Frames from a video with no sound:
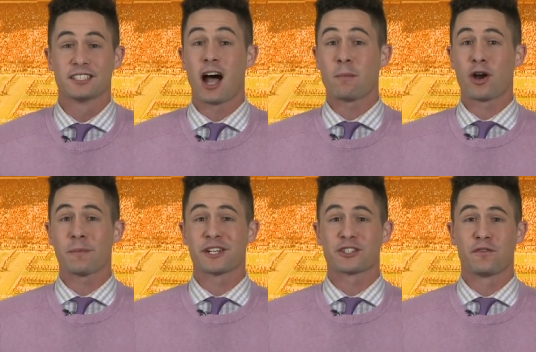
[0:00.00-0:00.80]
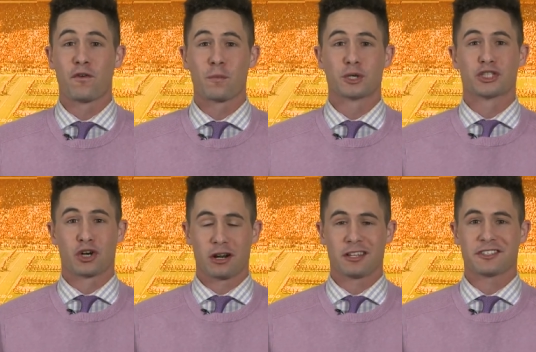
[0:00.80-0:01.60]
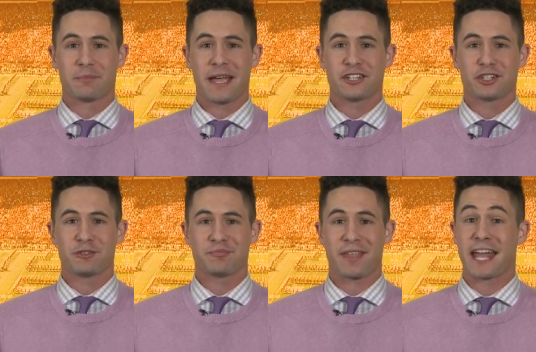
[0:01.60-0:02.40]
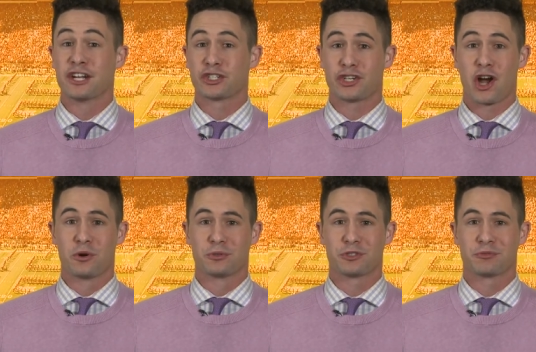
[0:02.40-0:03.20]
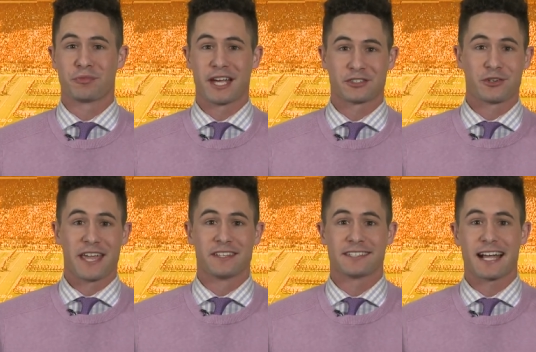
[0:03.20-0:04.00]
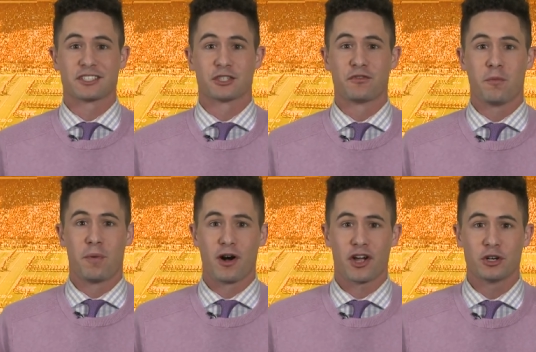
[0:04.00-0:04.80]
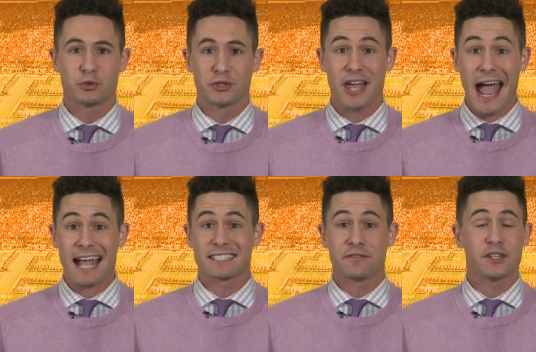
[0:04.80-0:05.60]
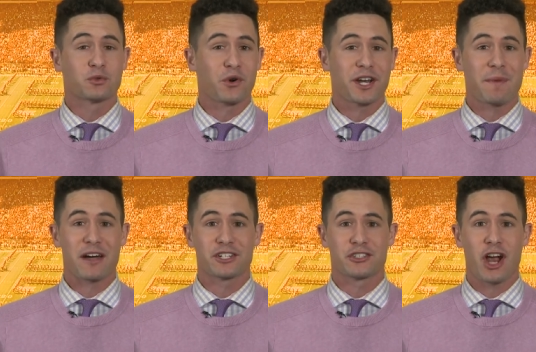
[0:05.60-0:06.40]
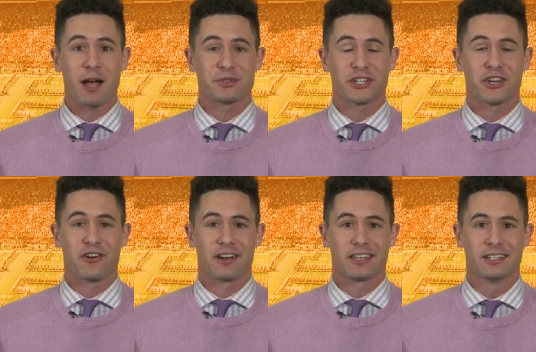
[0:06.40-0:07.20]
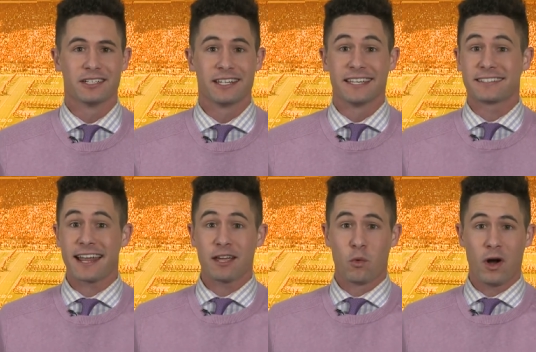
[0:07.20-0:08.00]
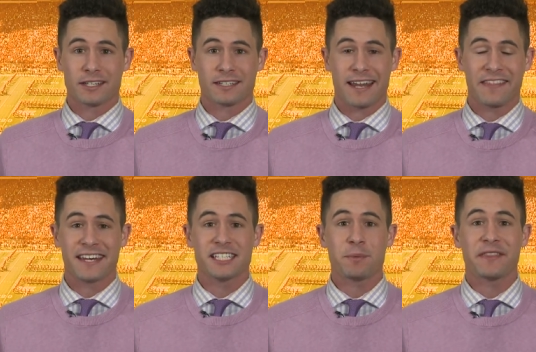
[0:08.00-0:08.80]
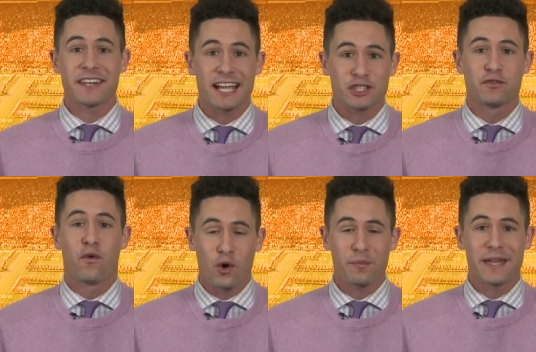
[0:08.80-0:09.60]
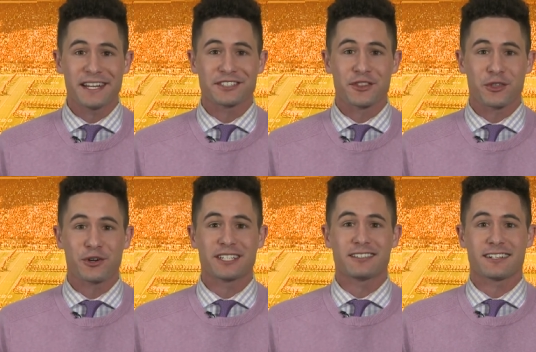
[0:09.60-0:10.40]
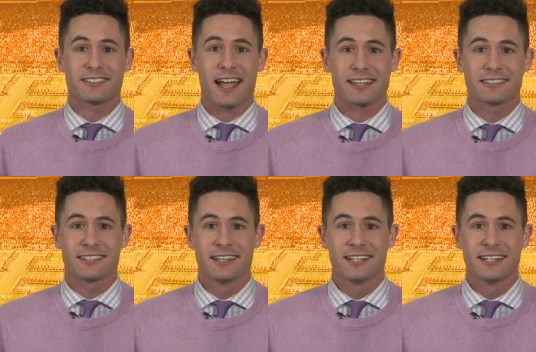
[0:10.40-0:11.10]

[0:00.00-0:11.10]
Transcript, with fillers: Tom Herman is a former journalism major, and it shows. Yesterday, the Texas football coach was asked if he's worried about his job security. He said he wasn't, and then he spent the next 4 minutes and 36 seconds